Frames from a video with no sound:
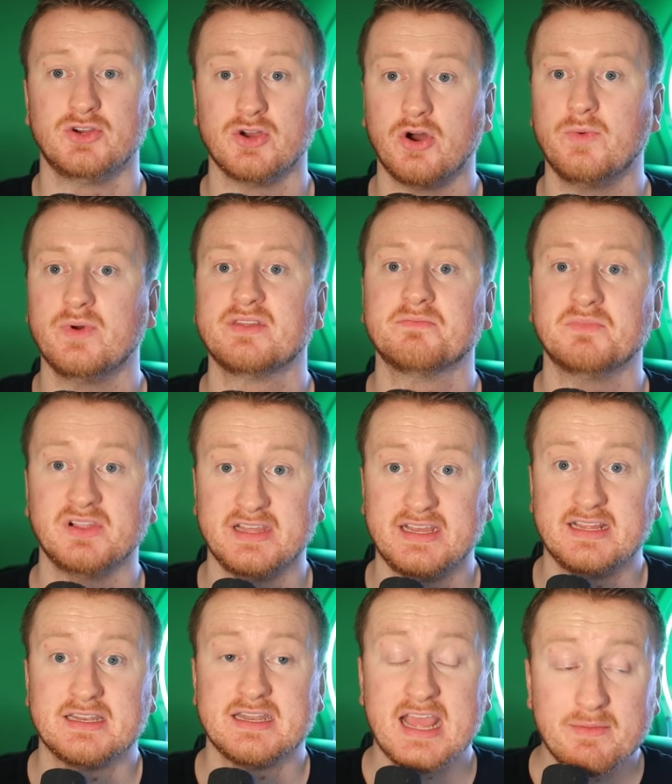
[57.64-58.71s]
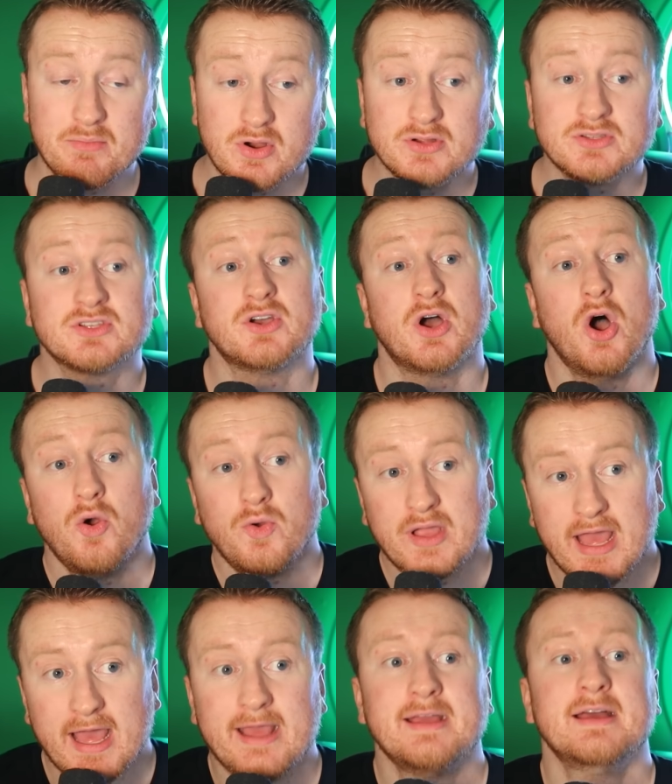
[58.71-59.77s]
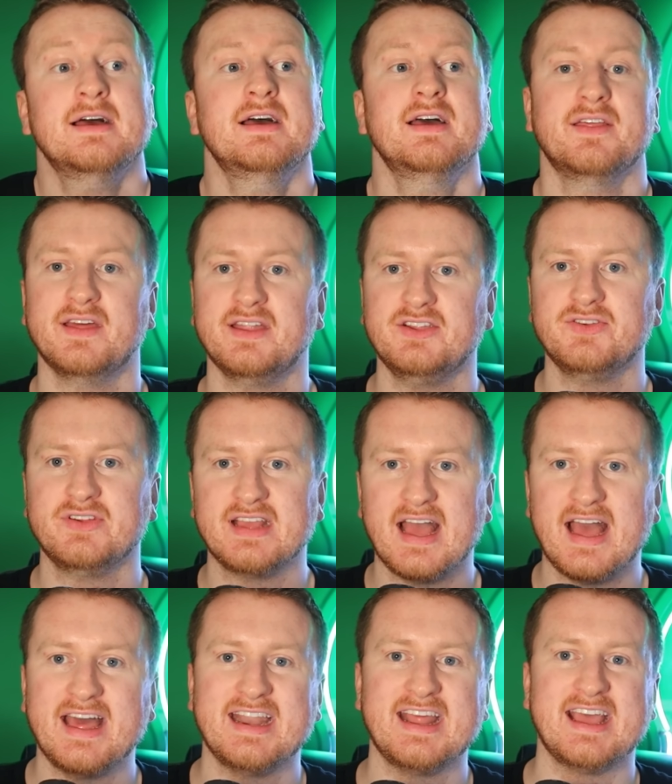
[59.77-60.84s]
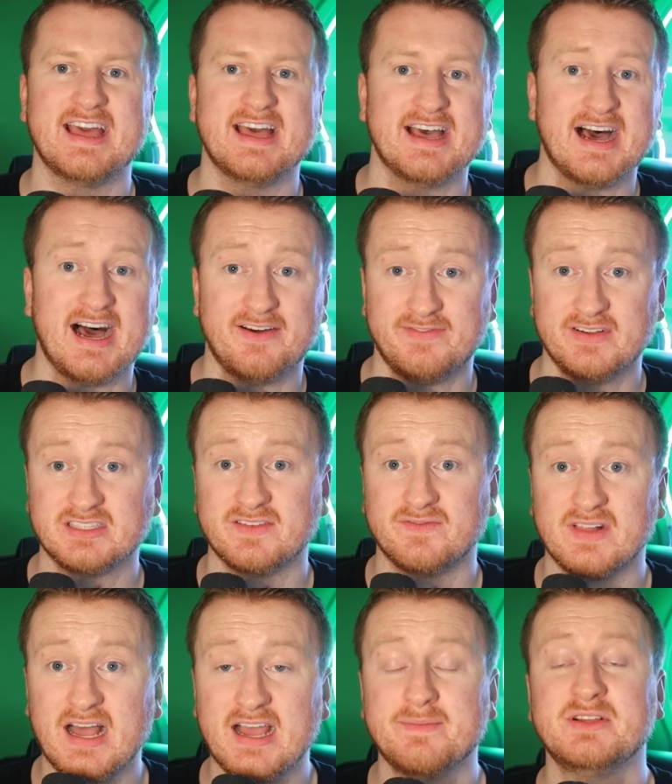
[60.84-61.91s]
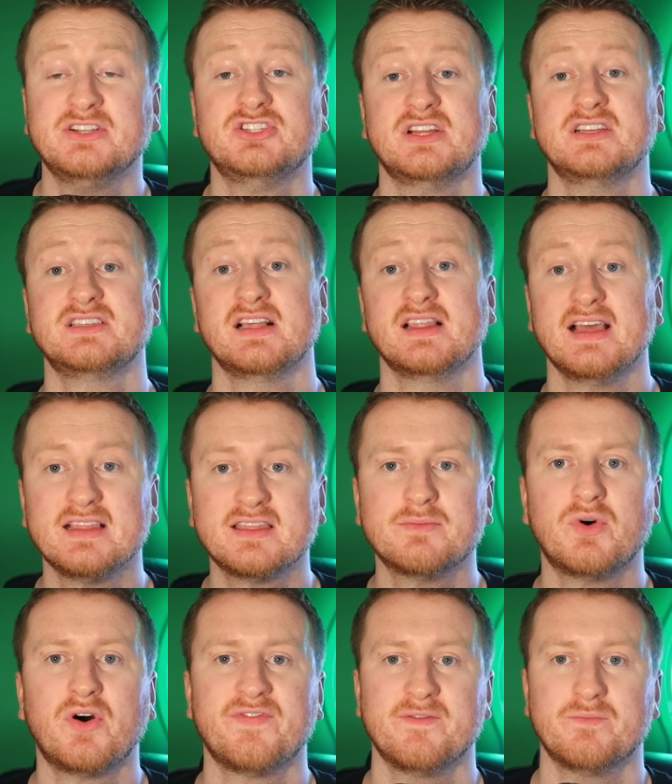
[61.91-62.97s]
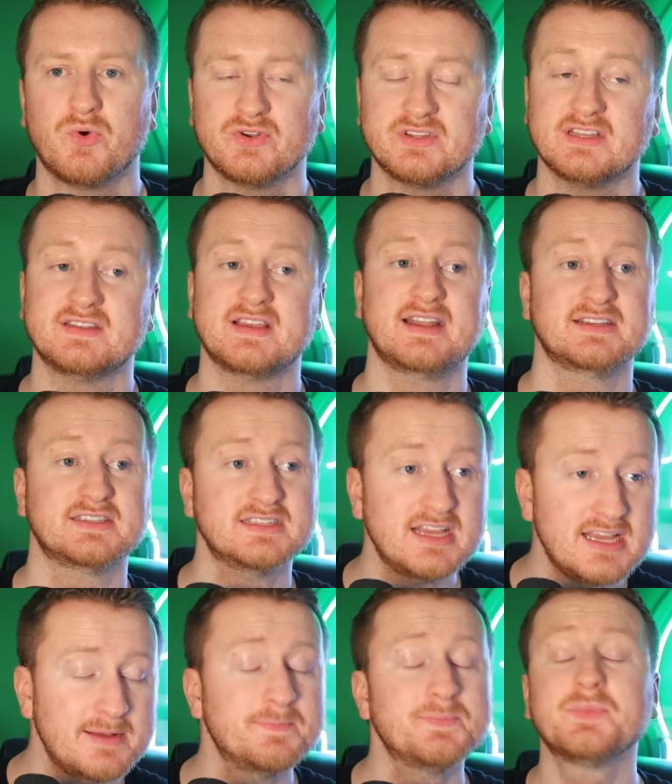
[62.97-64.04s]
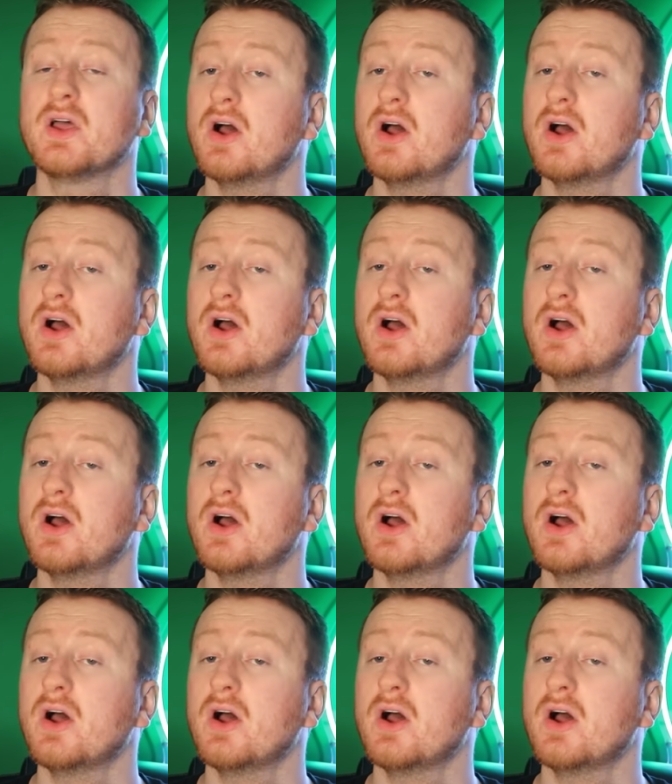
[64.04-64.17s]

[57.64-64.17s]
go with Malik Nabers. Okay. Then you get uh, offensive lineman J.C. Latham off the board to Tennessee.